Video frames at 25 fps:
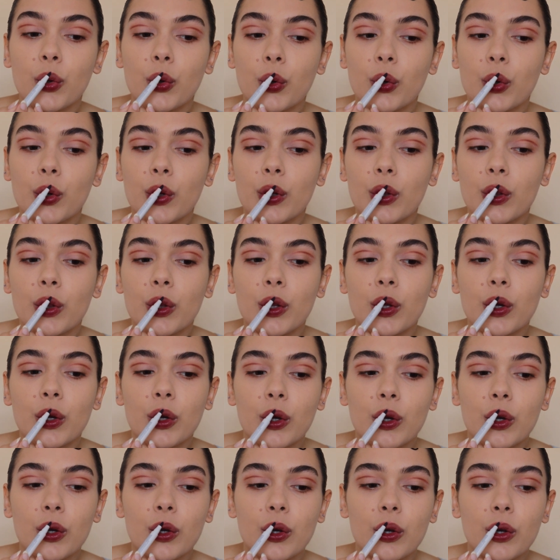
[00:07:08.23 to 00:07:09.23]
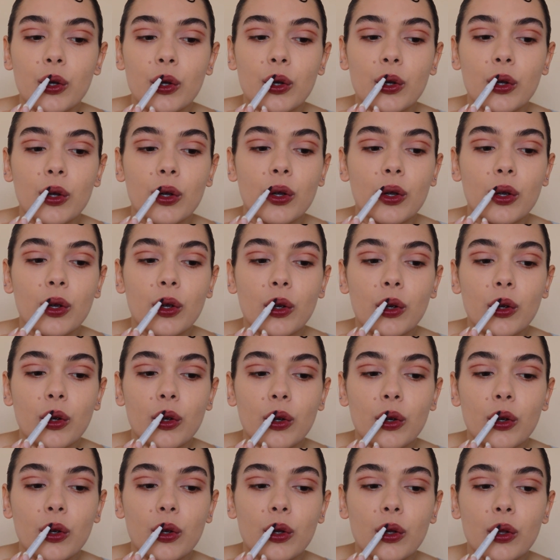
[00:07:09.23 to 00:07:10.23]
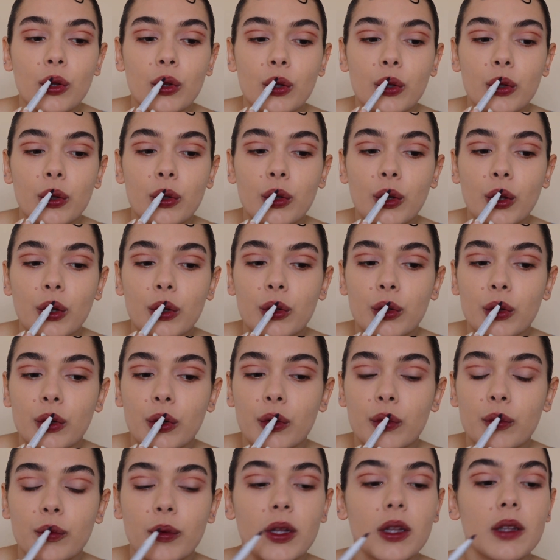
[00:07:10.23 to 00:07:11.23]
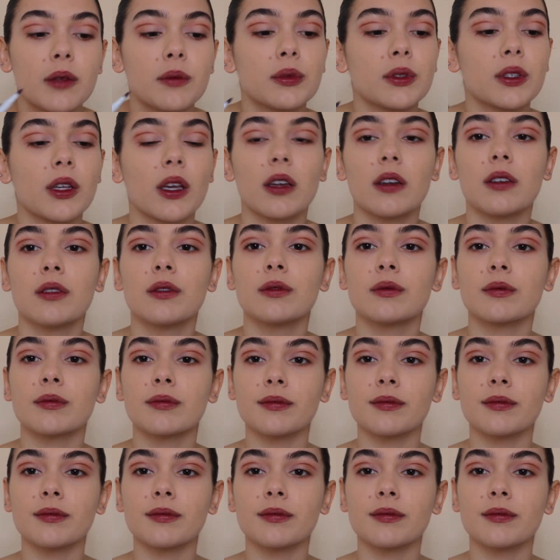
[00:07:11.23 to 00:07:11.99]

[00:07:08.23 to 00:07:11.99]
right there in the center of my lips, kind of.